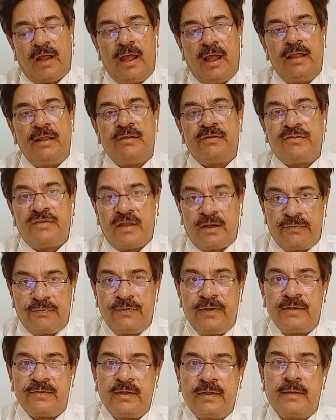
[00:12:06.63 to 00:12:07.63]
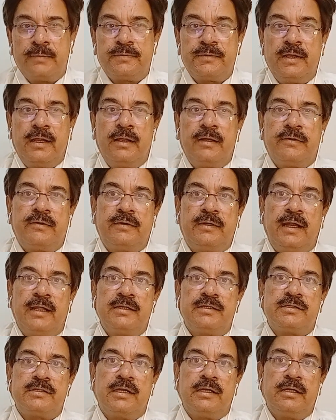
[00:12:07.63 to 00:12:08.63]
high surface
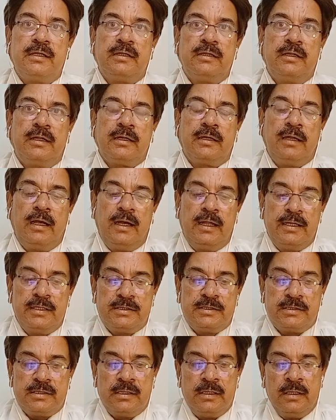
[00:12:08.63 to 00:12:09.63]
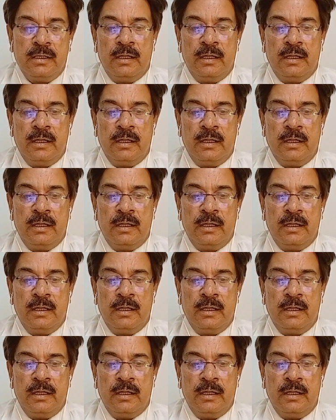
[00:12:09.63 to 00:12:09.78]
tension in the glaze.